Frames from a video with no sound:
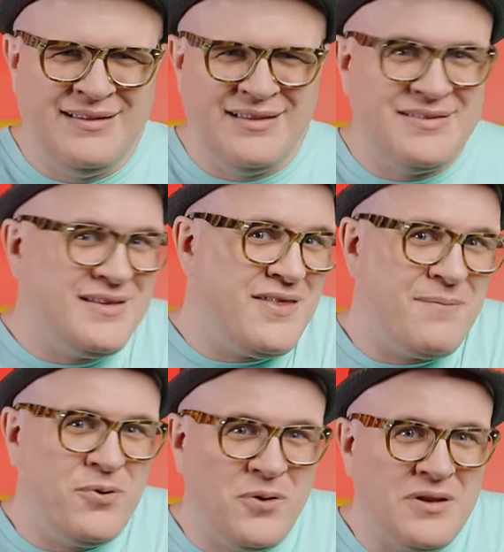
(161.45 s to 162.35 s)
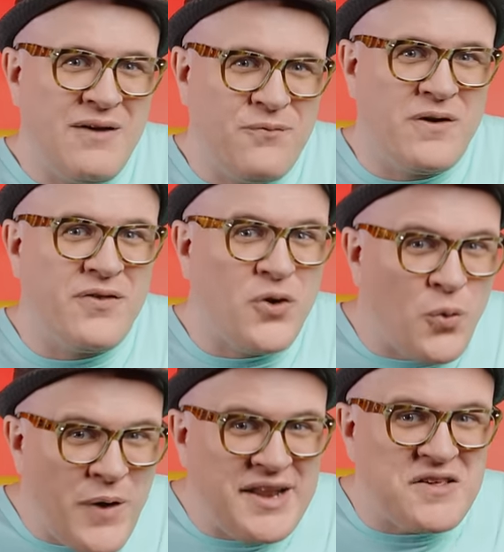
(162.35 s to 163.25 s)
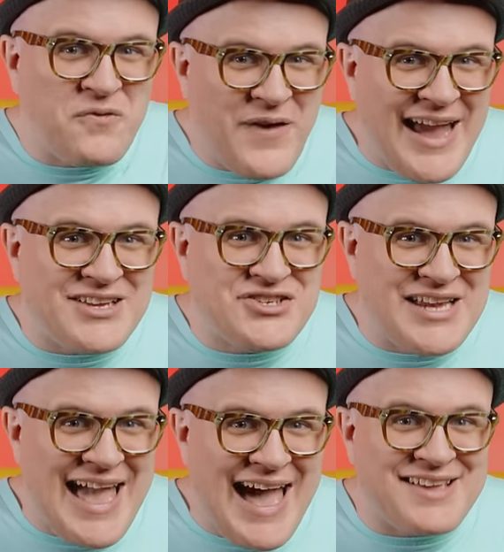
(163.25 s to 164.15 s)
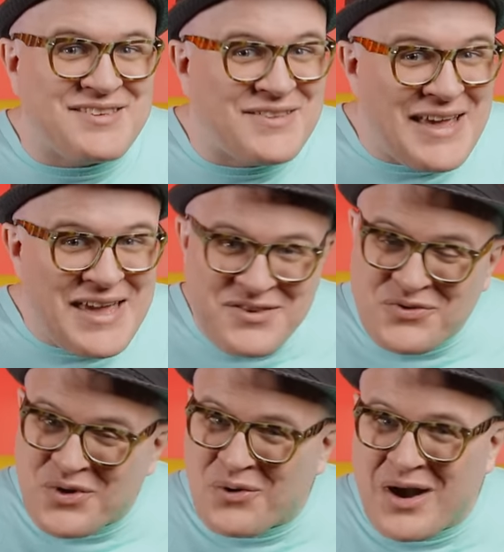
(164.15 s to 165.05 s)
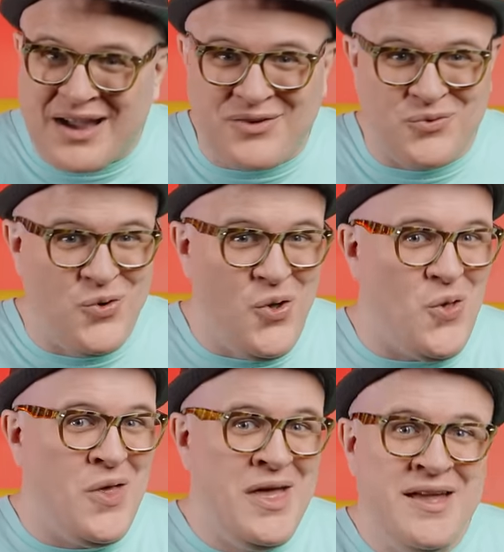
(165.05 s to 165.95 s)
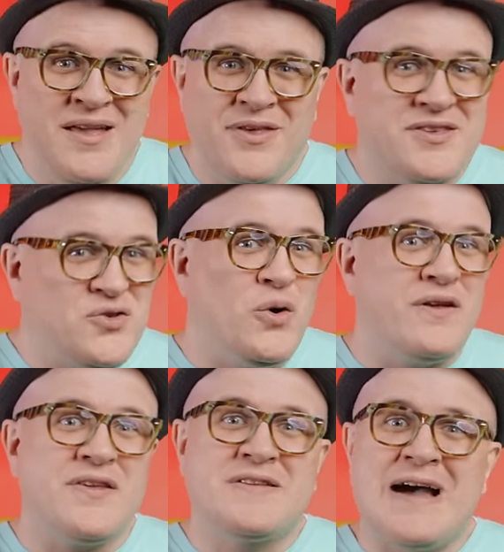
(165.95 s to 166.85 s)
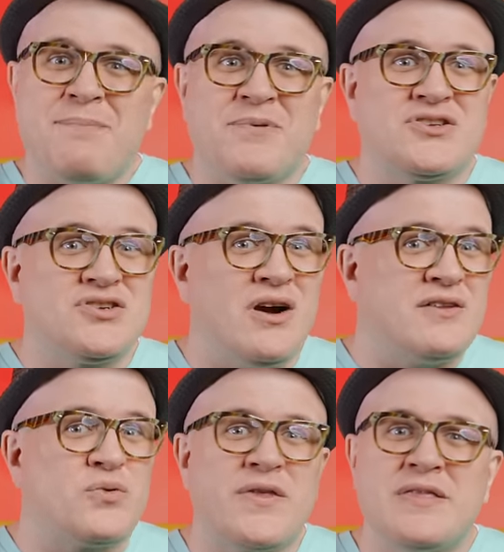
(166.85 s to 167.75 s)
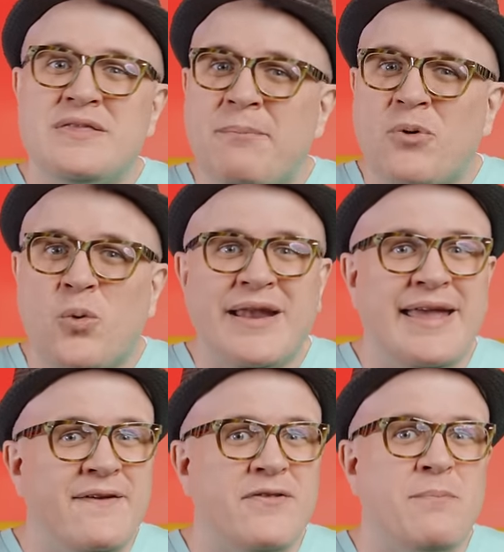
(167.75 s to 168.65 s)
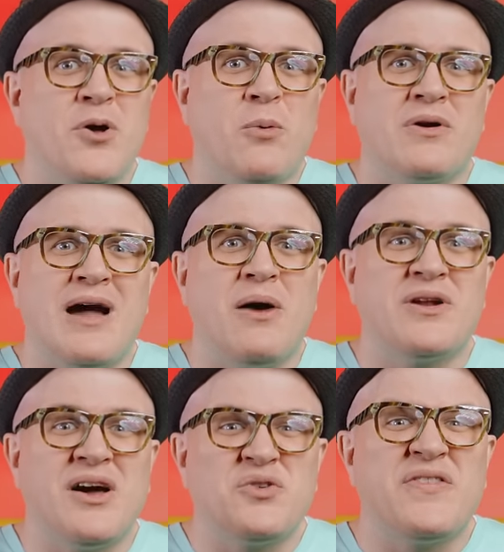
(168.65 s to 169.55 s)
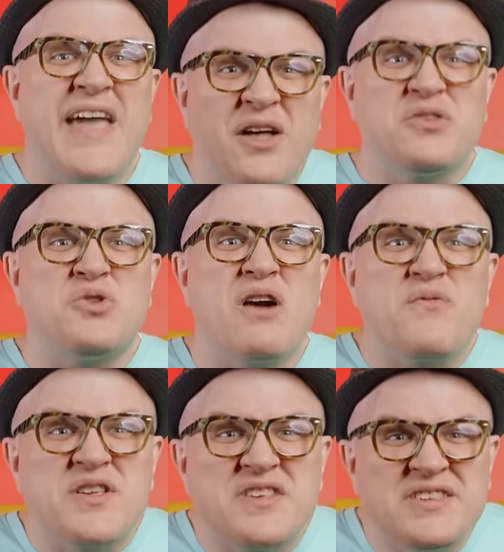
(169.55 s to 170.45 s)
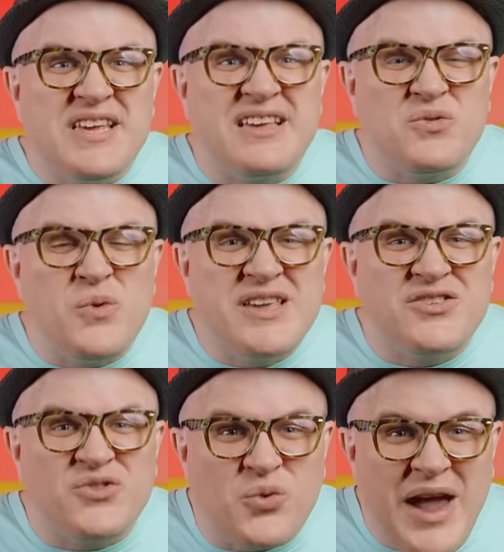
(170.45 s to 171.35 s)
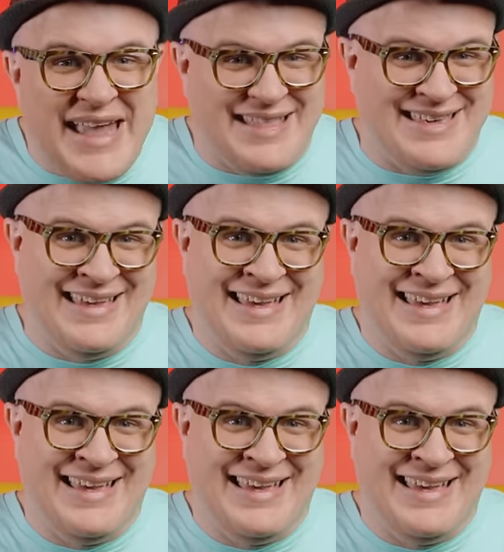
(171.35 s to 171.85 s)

Instead, they pulled off one of the greatest vanishing acts in the history of rock and roll. They soared to the top of the charts with a number one hit on the Billboard Hot one hundred that held strong for six weeks straight.